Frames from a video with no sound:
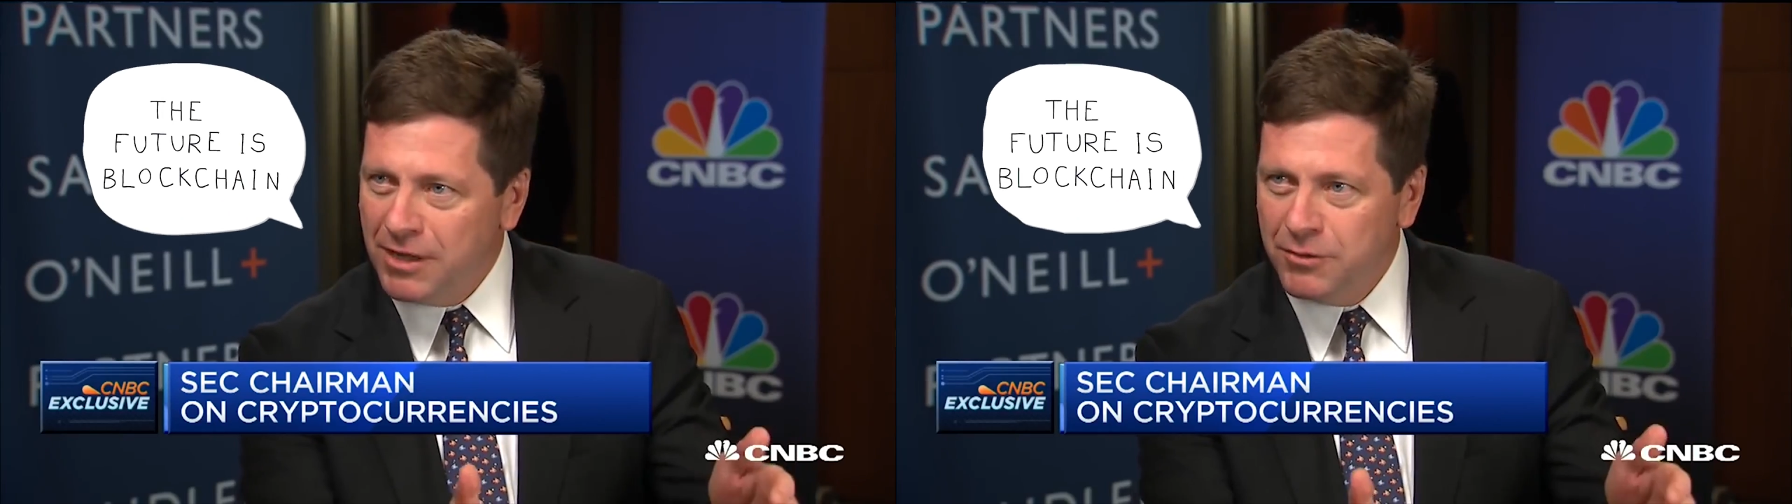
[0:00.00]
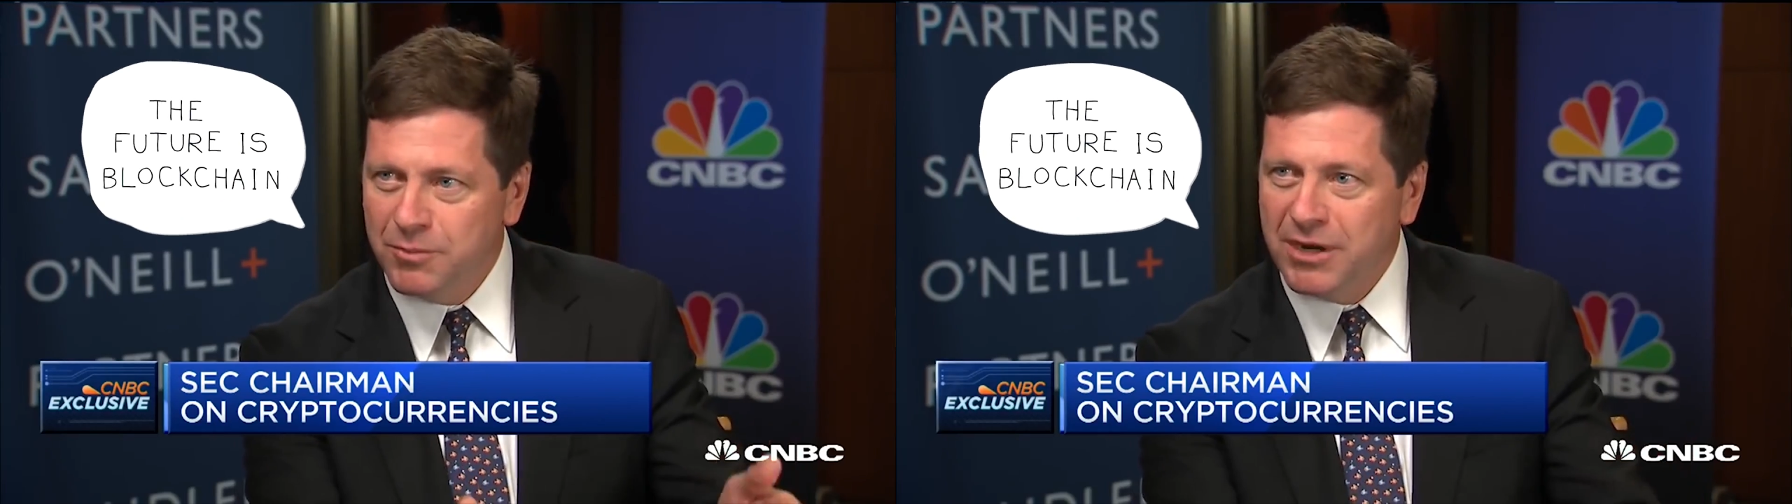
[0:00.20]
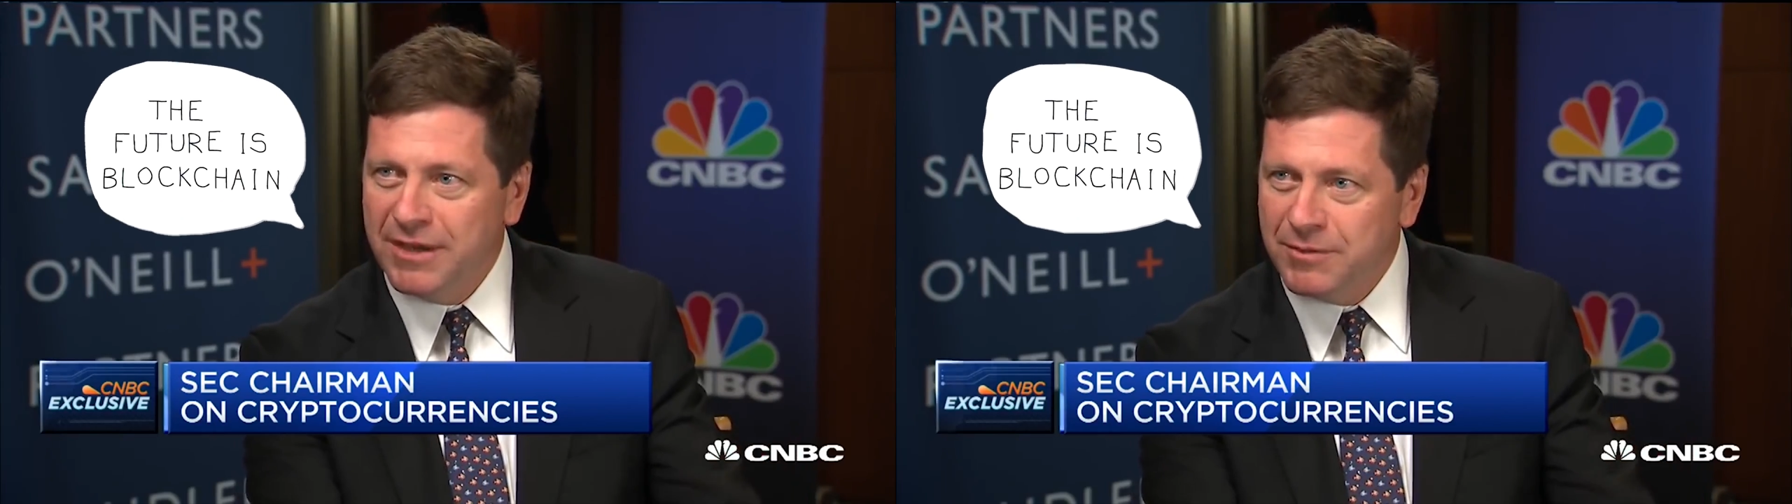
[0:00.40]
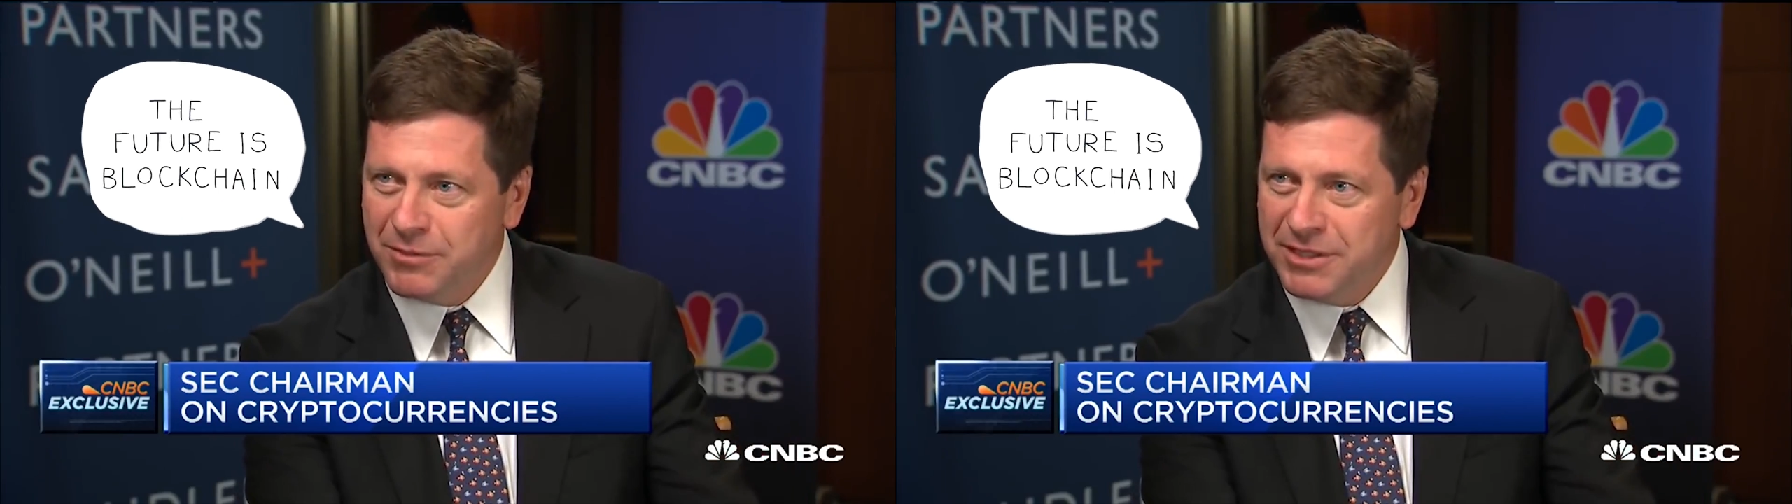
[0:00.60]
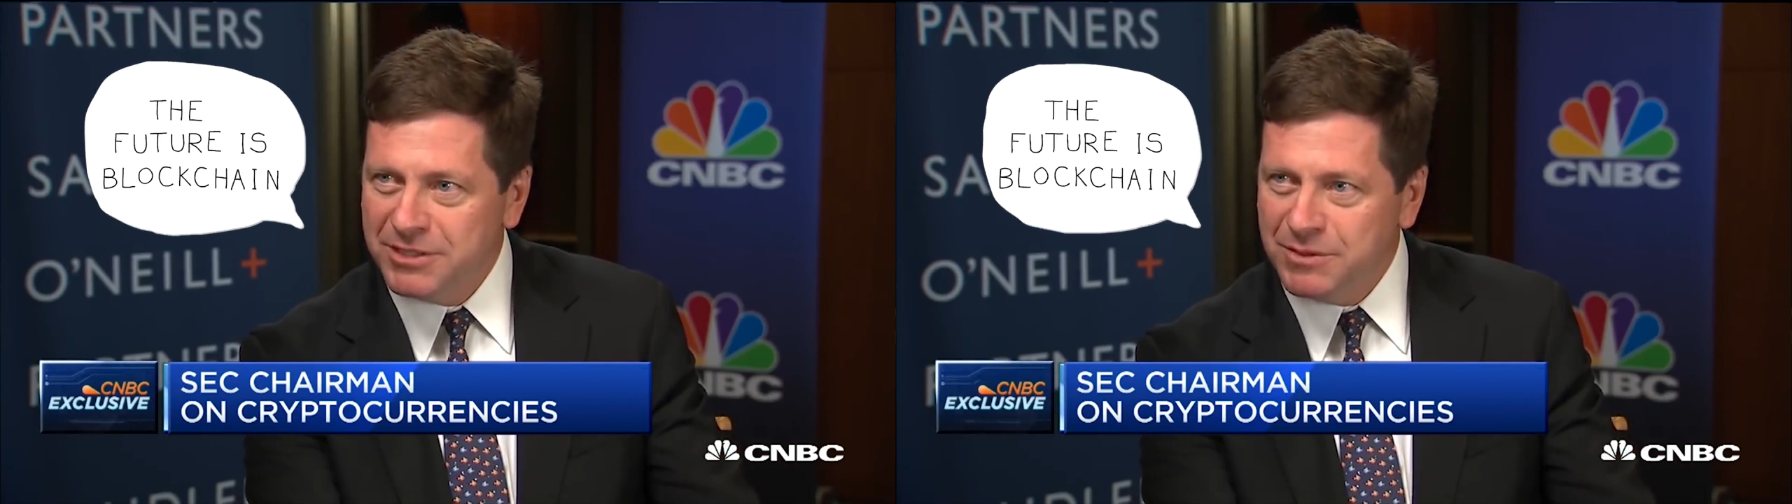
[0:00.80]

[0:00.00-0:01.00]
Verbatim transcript: goal is that